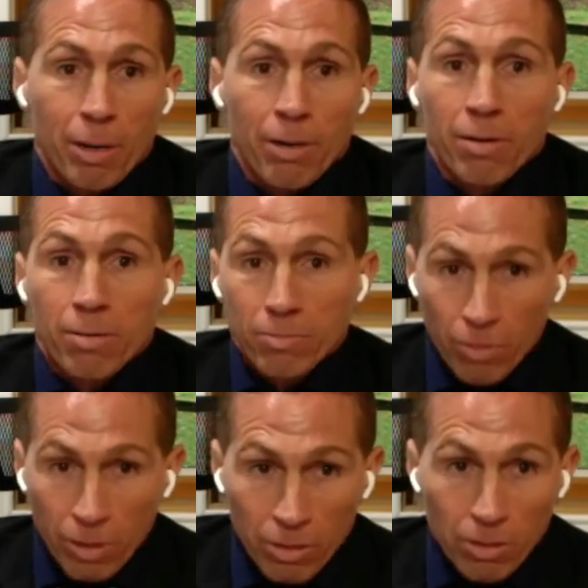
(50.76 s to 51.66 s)
But
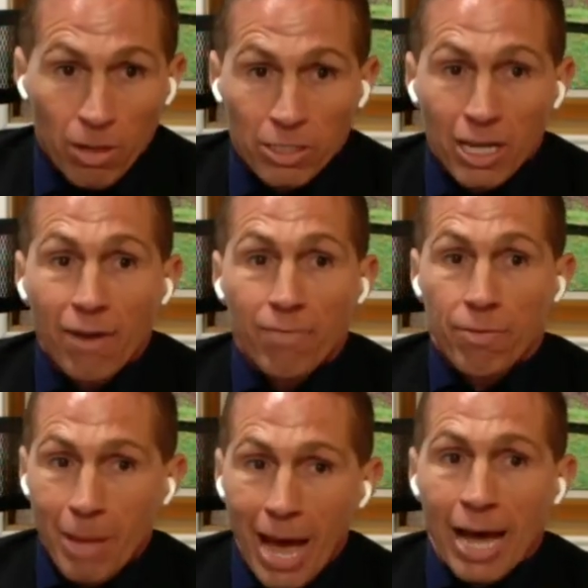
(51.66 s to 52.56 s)
aside
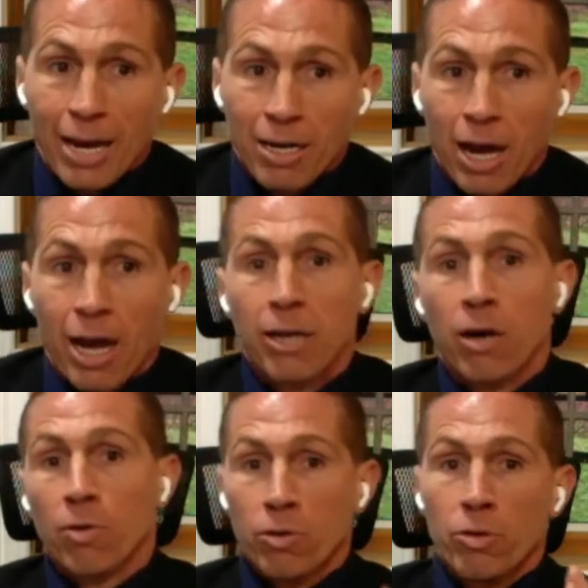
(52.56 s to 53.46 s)
from that, I
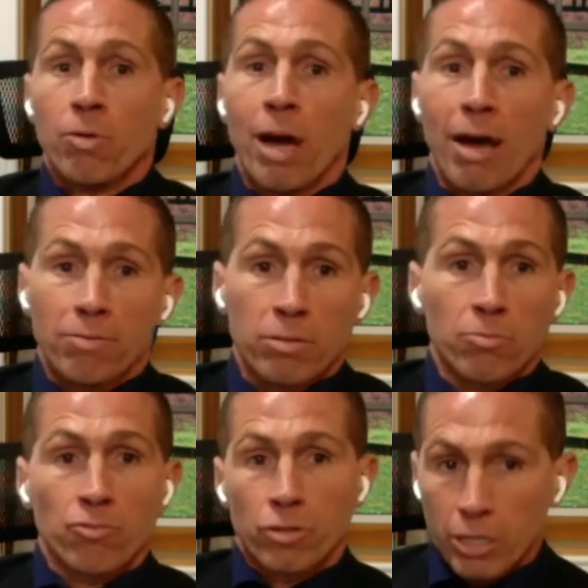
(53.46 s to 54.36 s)
know you have
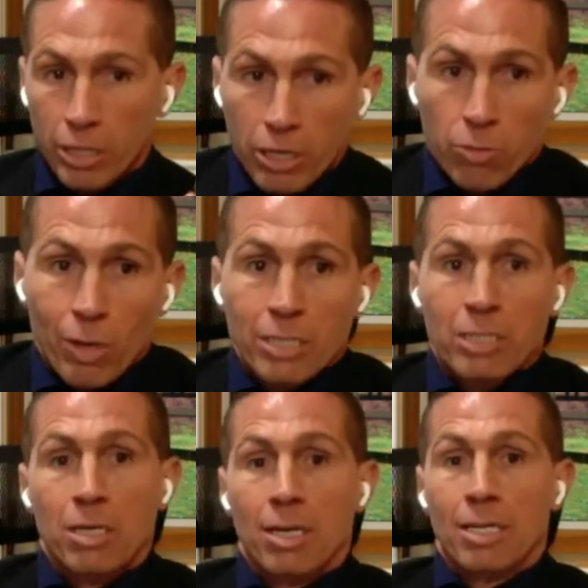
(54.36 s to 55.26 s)
some really good ways
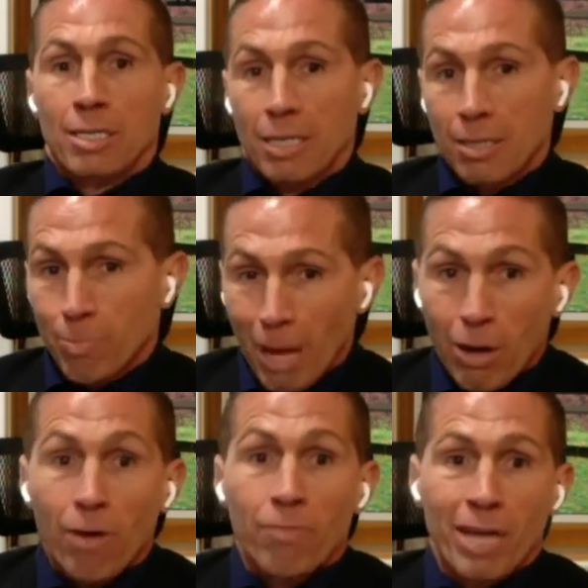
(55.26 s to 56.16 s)
to pay
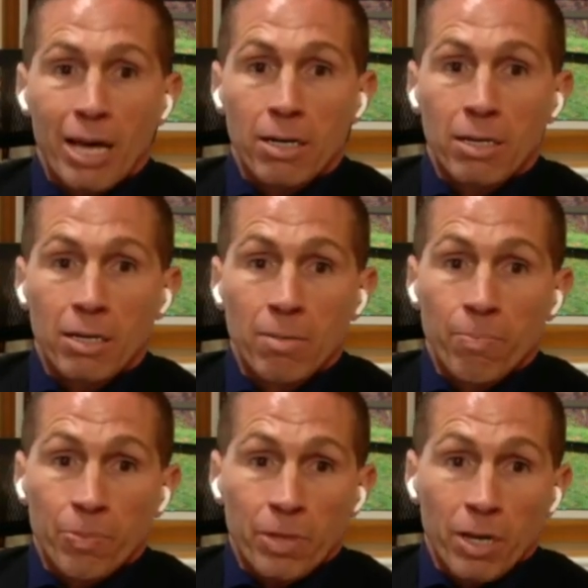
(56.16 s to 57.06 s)
off debt
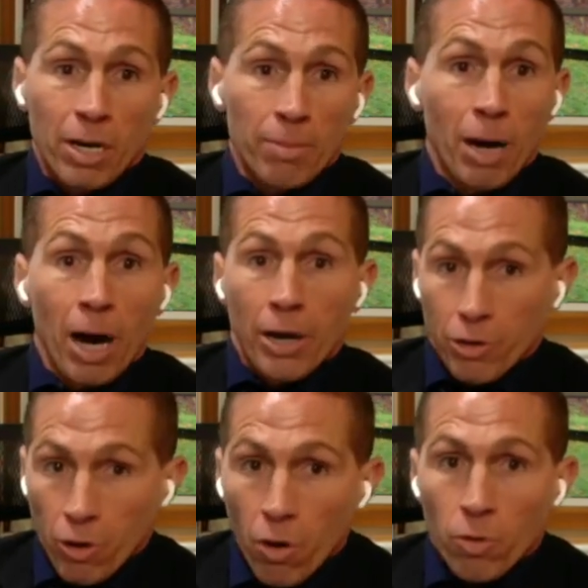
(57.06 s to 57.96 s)
on
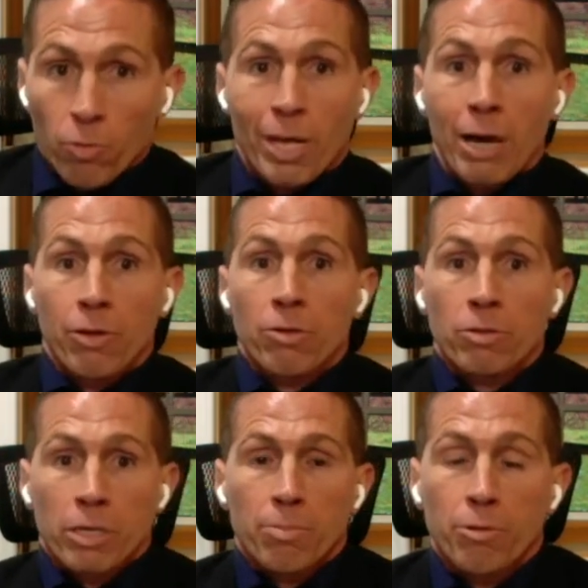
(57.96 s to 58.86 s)
your own without
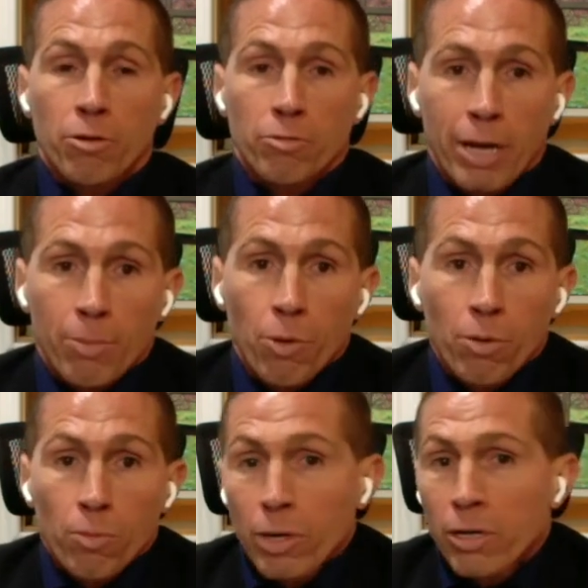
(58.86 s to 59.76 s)
using a program.
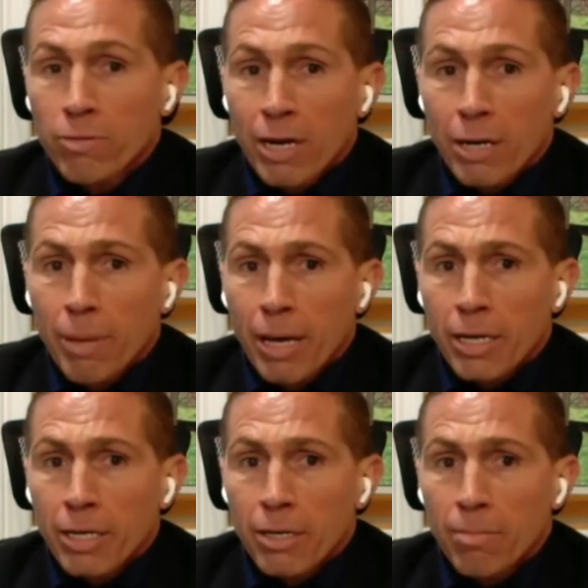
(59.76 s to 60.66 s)
What do you recommend?